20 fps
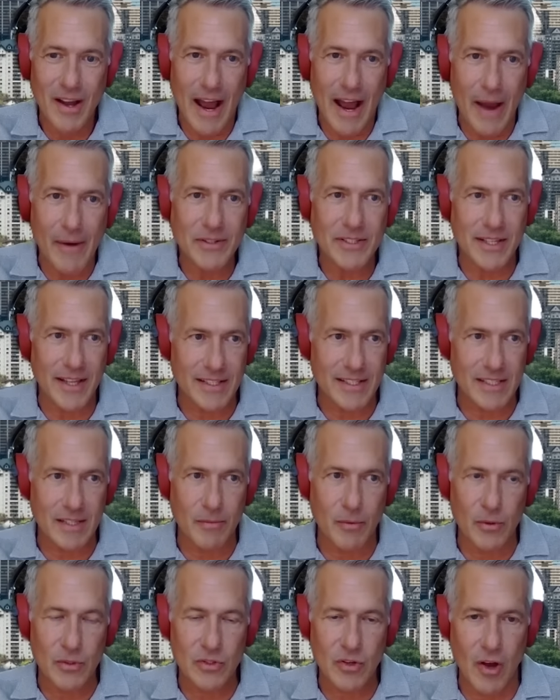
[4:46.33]
I would say that's the
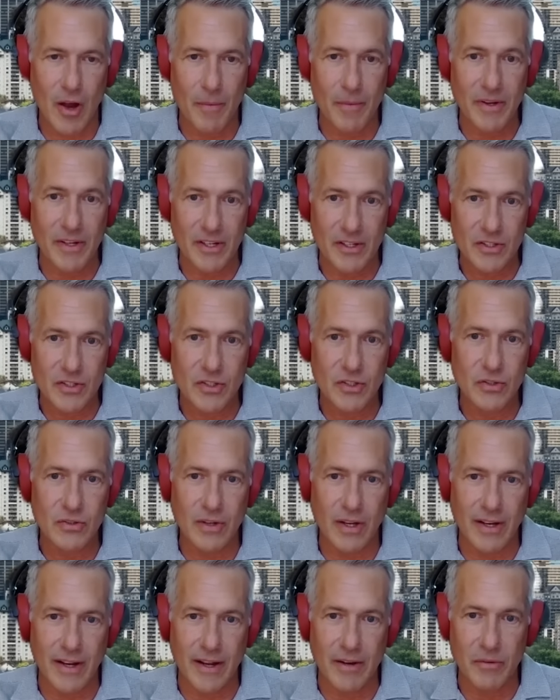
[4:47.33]
most common issue,
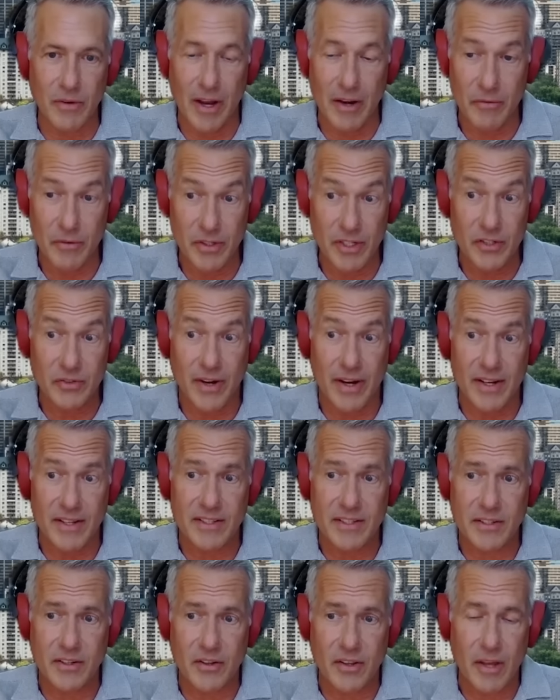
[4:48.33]
and I really try to
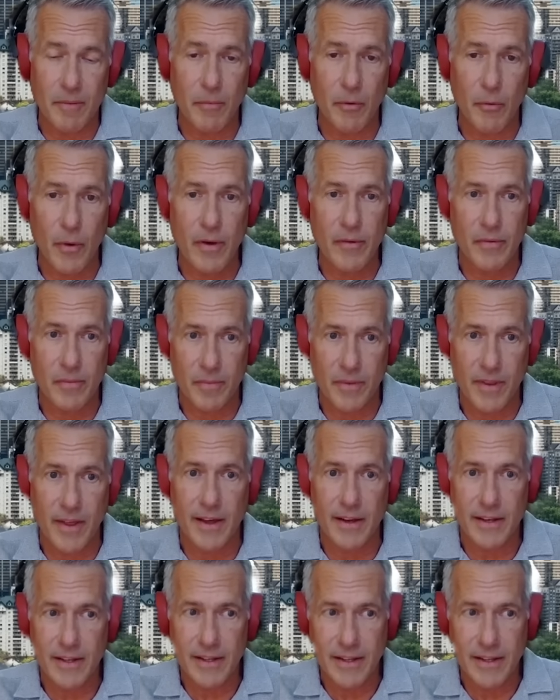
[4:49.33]
steer them away from that.